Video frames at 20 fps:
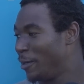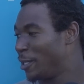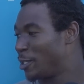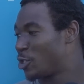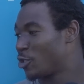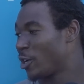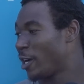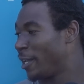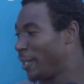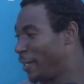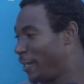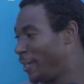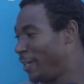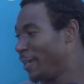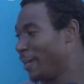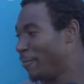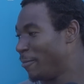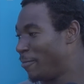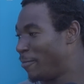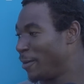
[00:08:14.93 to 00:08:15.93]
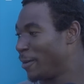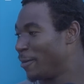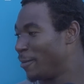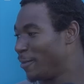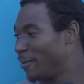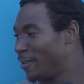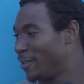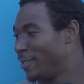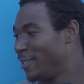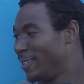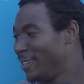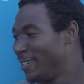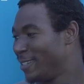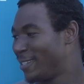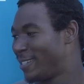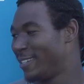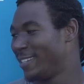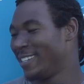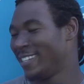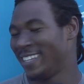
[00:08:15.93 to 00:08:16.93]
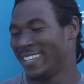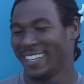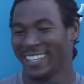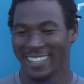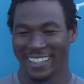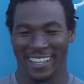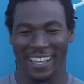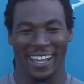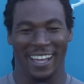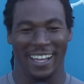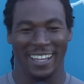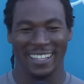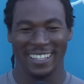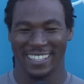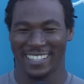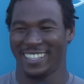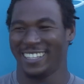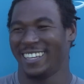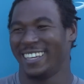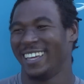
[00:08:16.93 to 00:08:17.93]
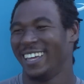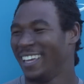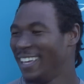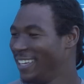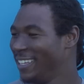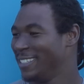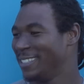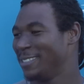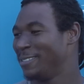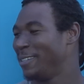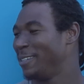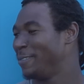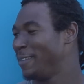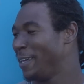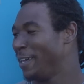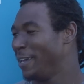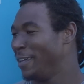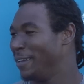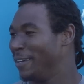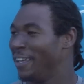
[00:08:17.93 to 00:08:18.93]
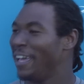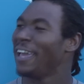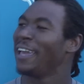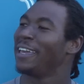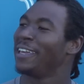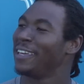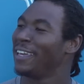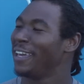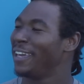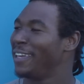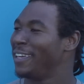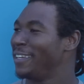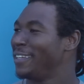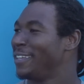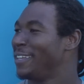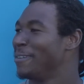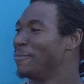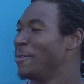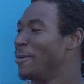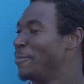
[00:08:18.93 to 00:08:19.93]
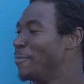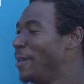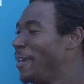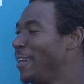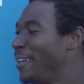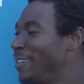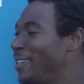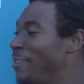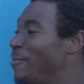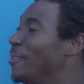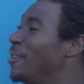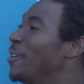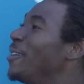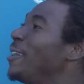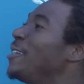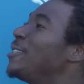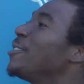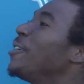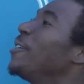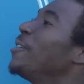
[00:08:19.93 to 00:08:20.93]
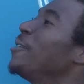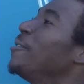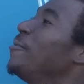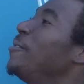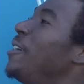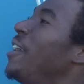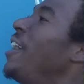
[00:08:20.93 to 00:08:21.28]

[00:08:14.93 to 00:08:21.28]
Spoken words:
With a trolley, I'm gonna pick them up. Nah, just lift their head up. Hey, hey, come on, man. Even though they taller than me.